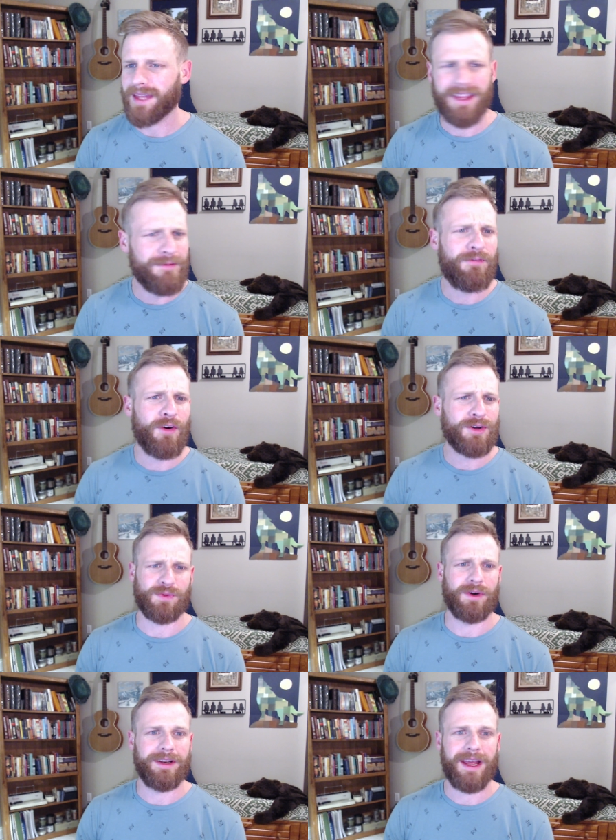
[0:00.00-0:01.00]
And the first
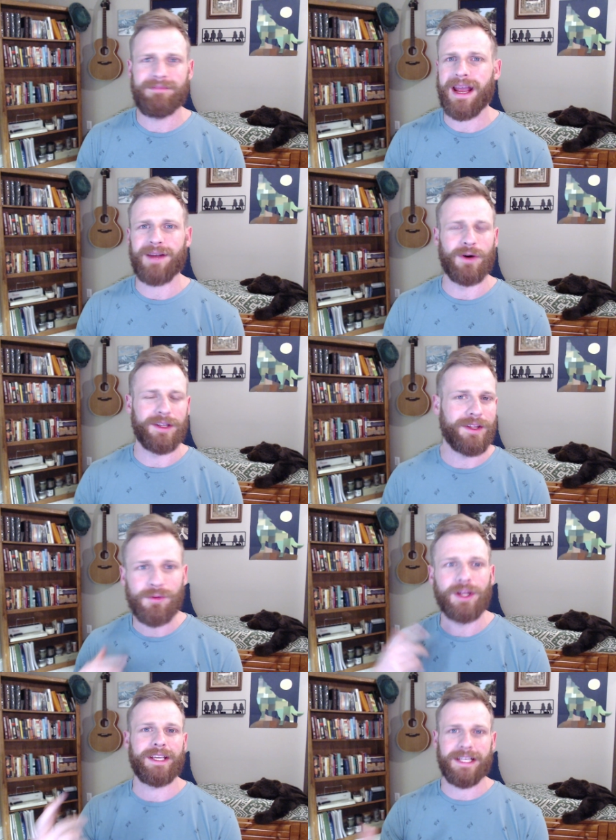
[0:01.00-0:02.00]
one and main one that
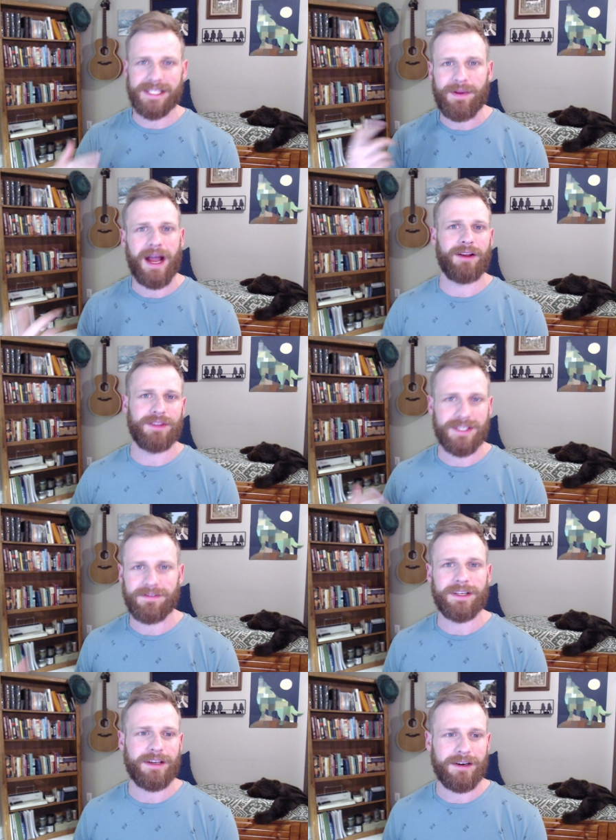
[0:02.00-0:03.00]
really inspired this
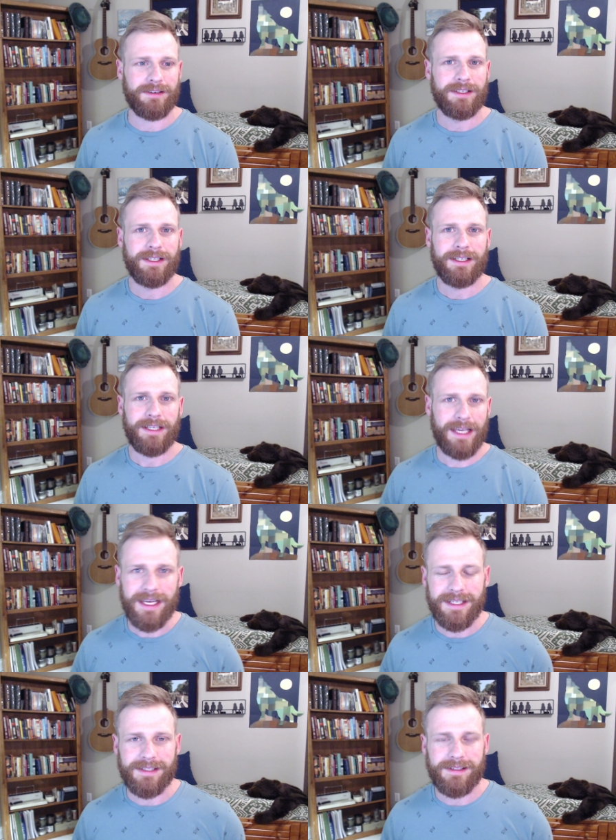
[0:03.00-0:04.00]
video
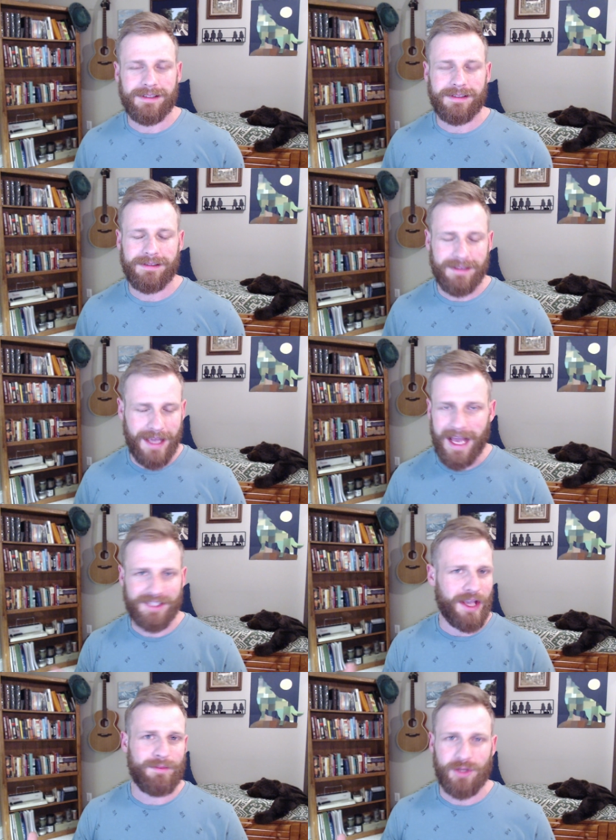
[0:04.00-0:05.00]
is,
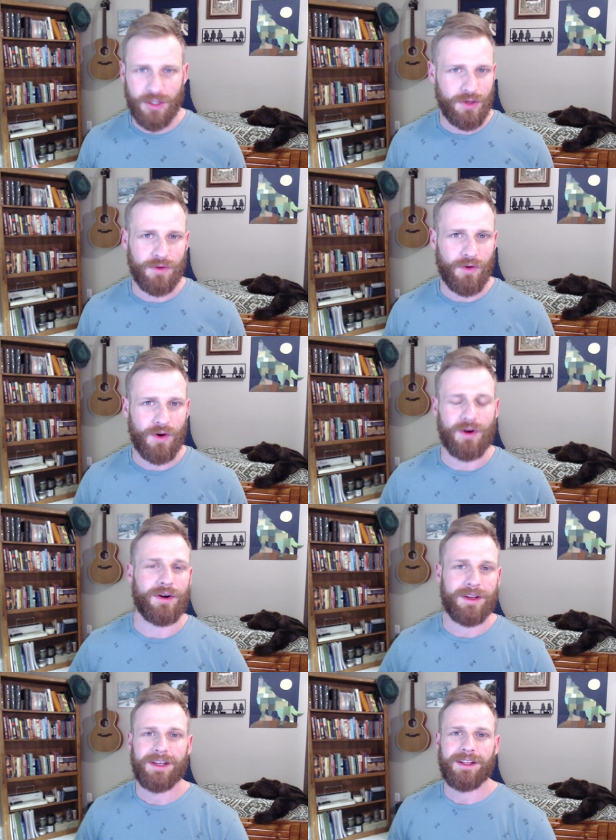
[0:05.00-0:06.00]
as I'm sure you've heard,
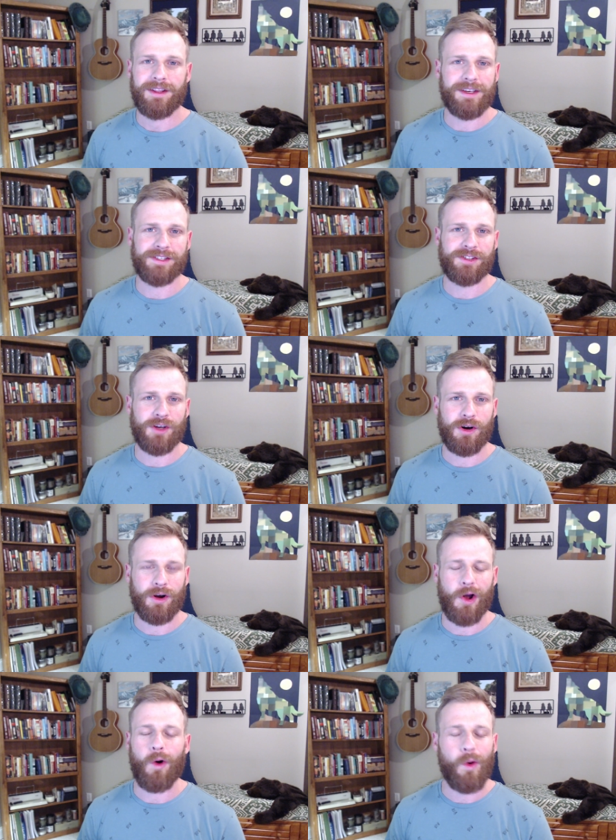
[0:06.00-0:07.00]
this
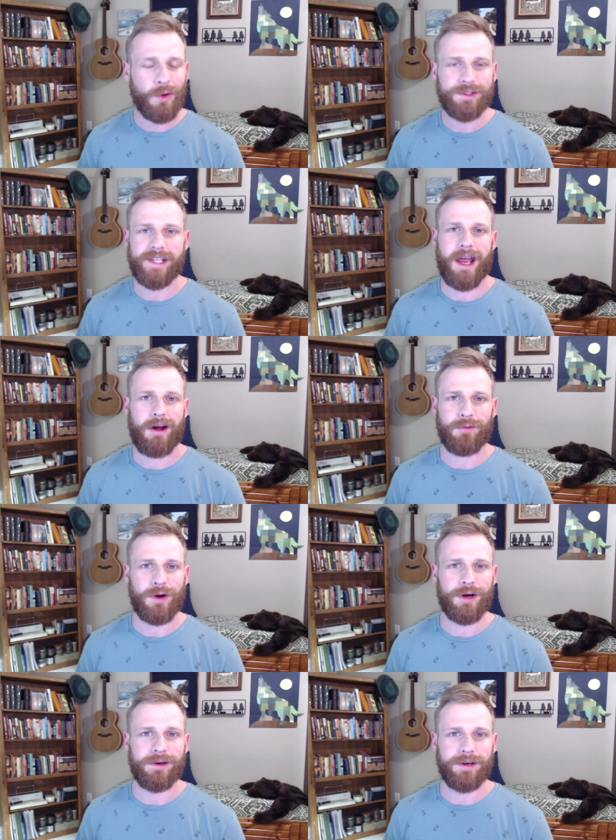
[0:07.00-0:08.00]
song Old Town
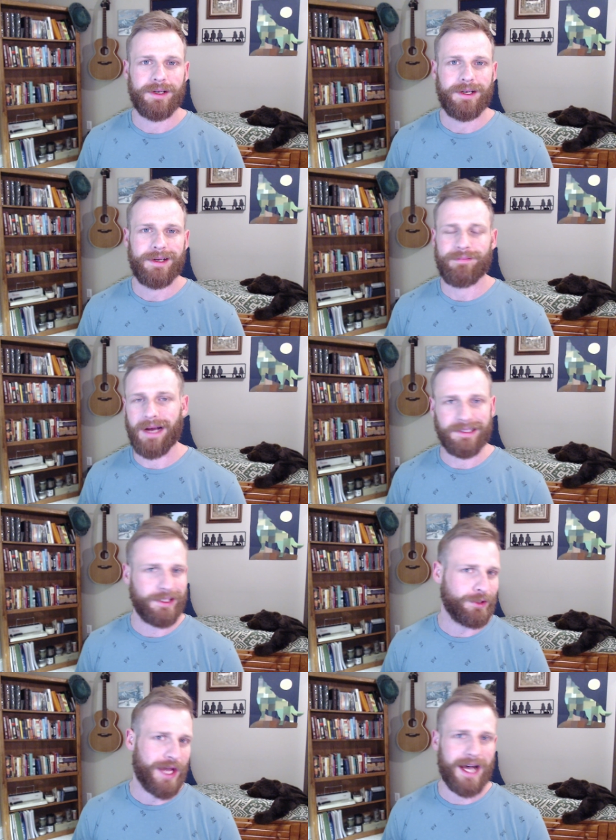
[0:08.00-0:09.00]
Road by
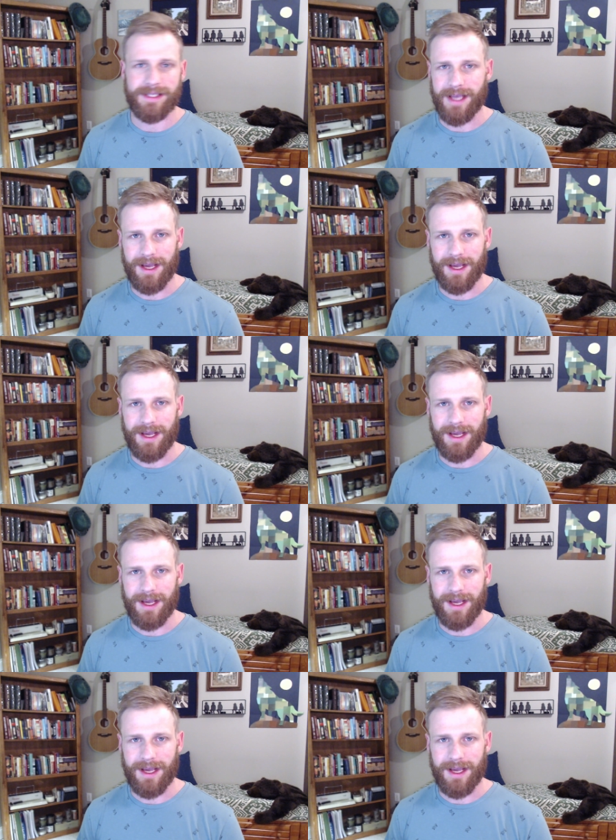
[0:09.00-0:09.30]
Lil Nas